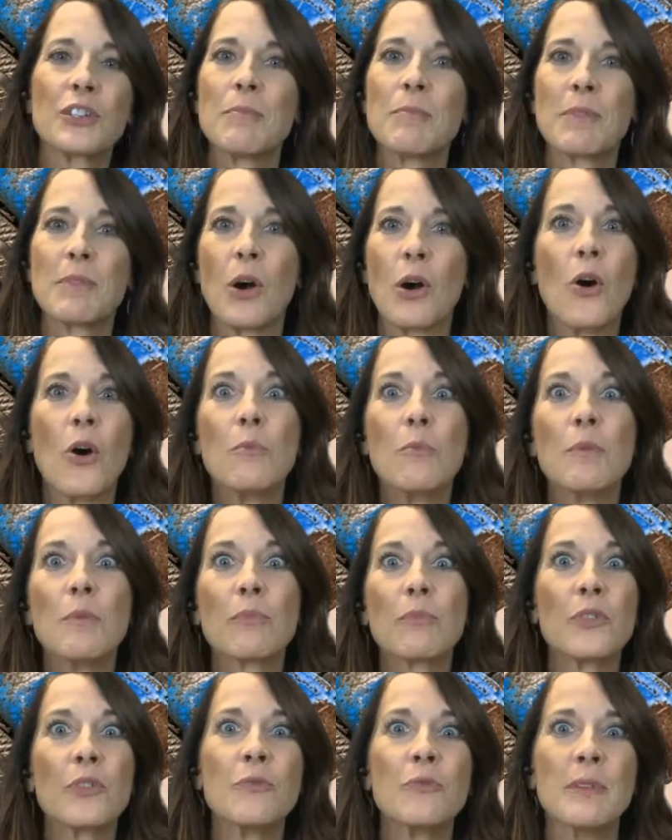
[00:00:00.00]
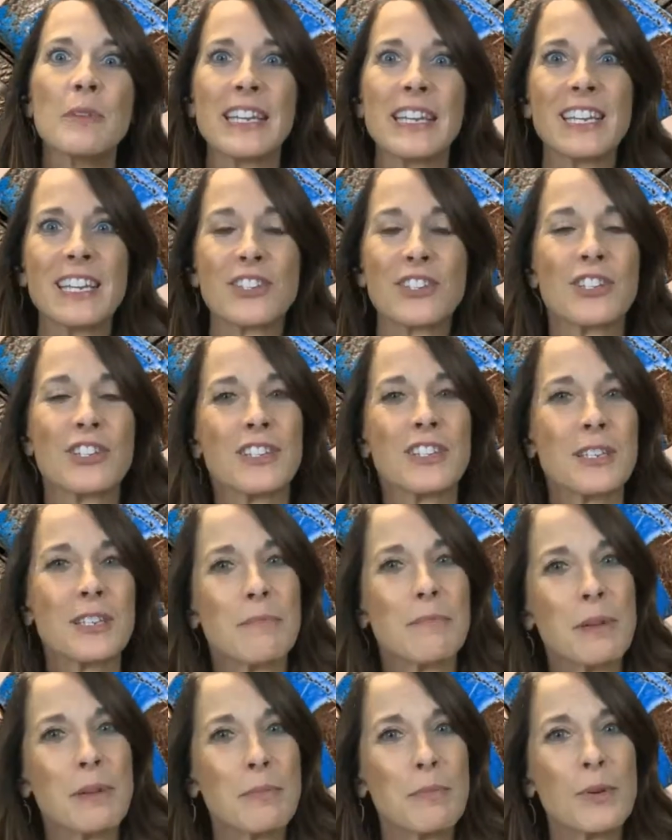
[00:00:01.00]
up the home improvement itch in
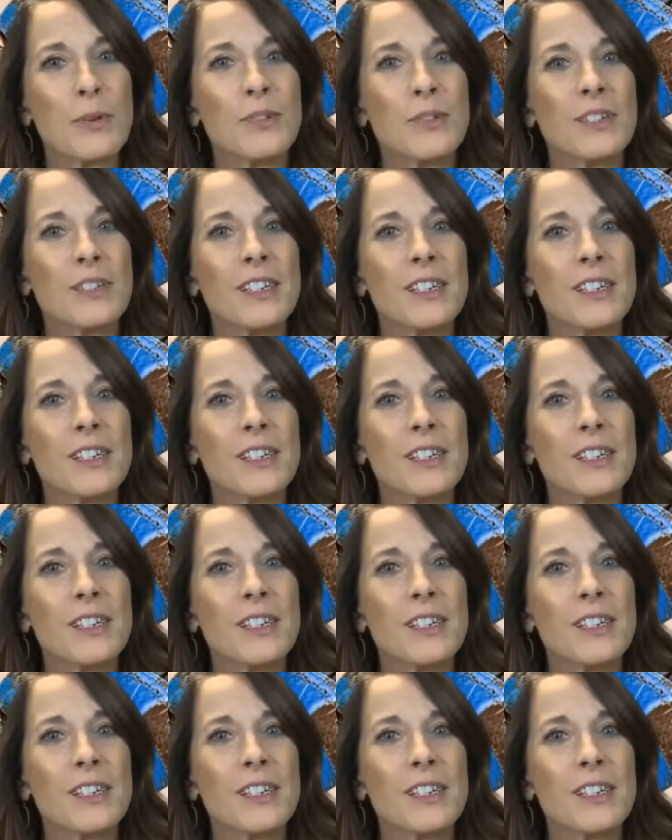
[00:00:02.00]
some people.